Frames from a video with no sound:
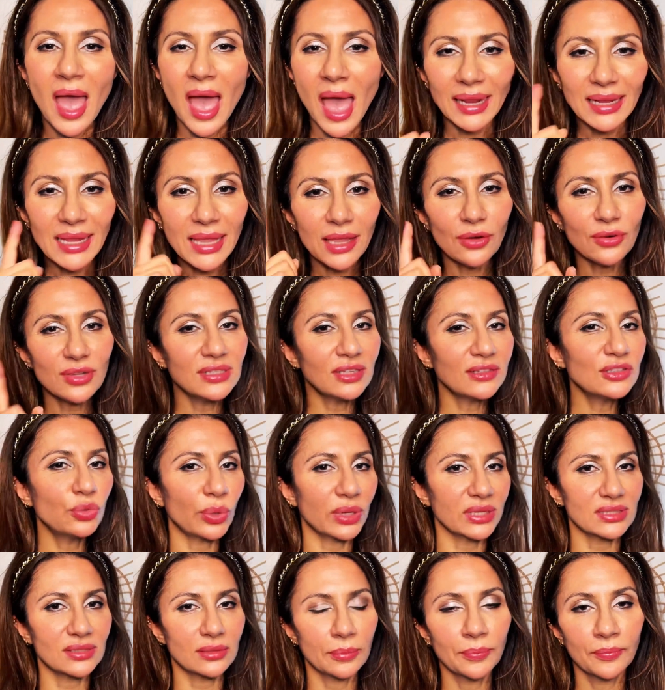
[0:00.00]
And here is a
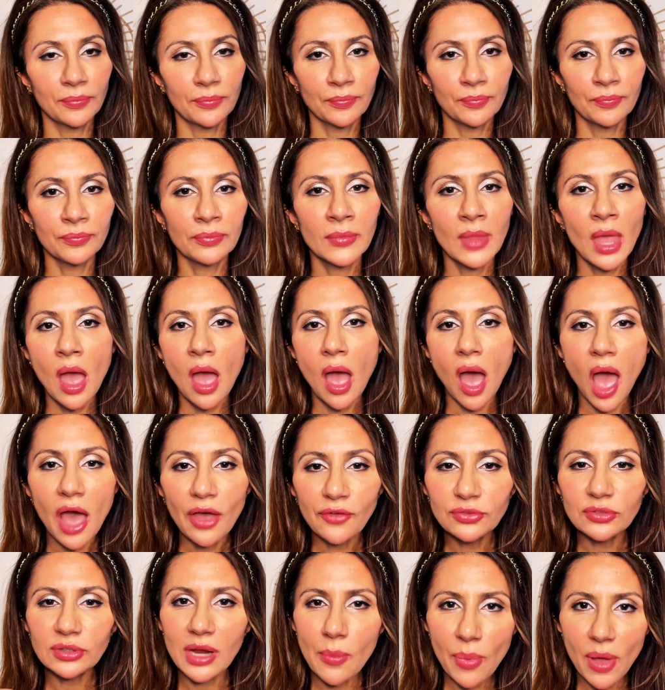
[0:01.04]
twist.
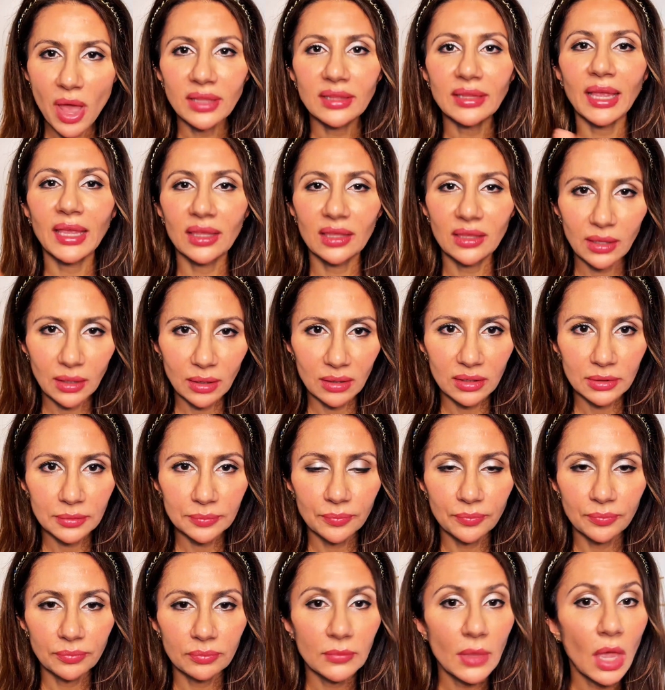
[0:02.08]
After about a year,
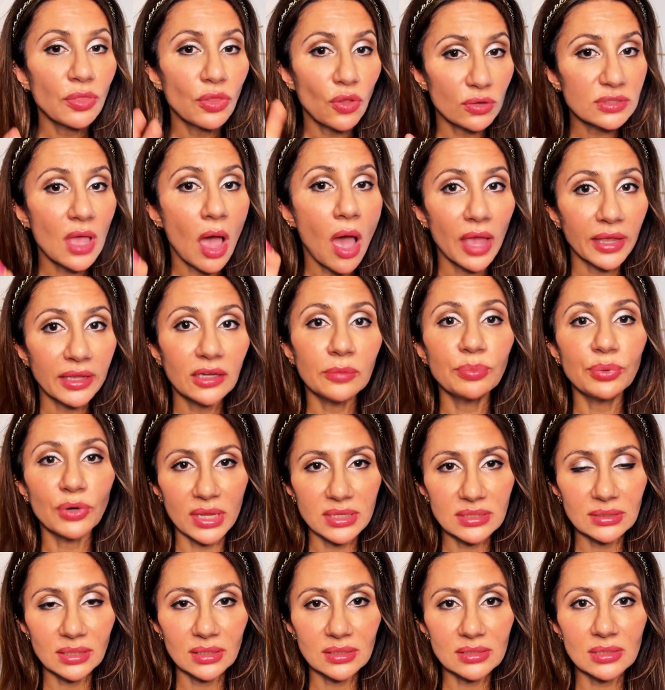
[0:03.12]
those higher
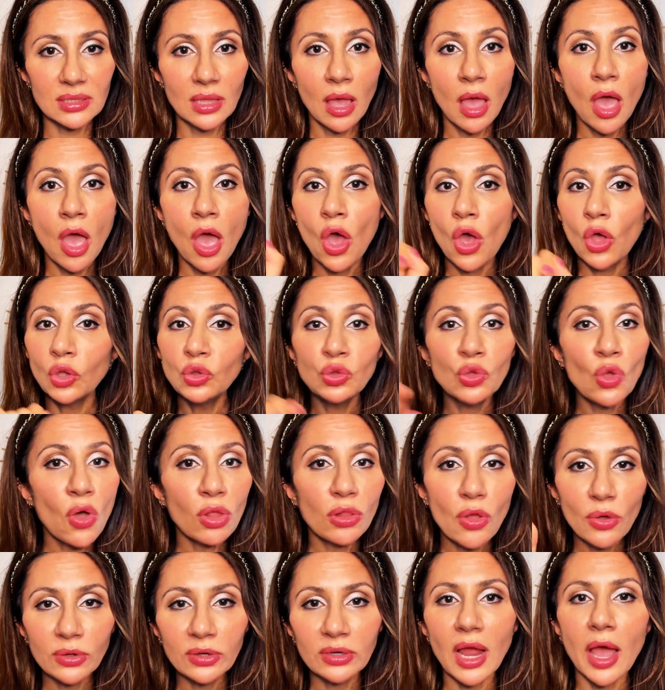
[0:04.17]
prices no
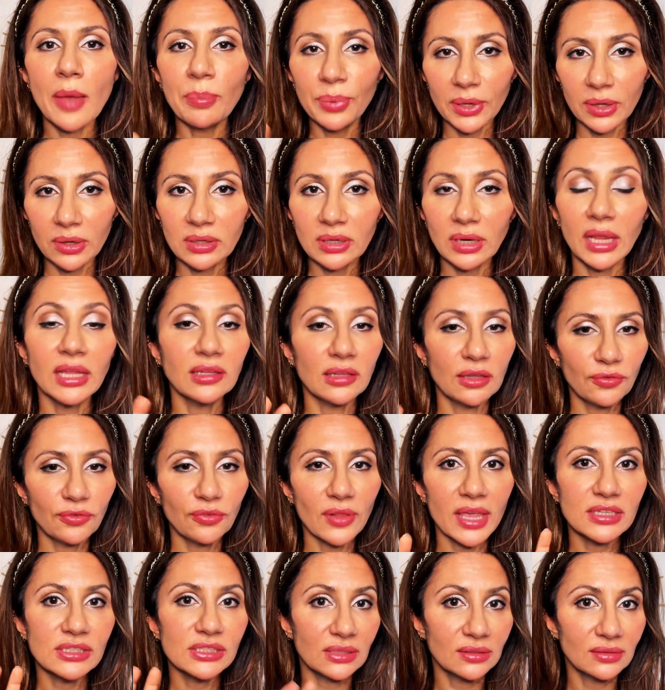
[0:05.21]
longer appear in
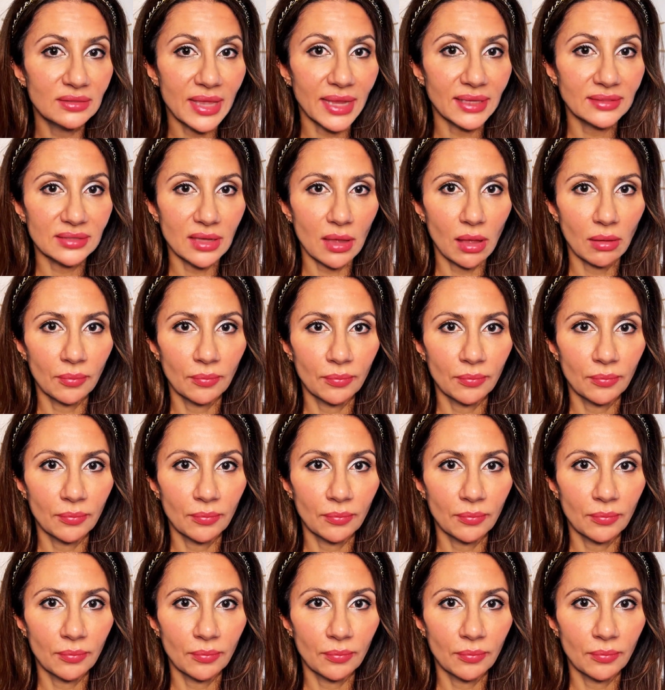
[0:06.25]
inflation data.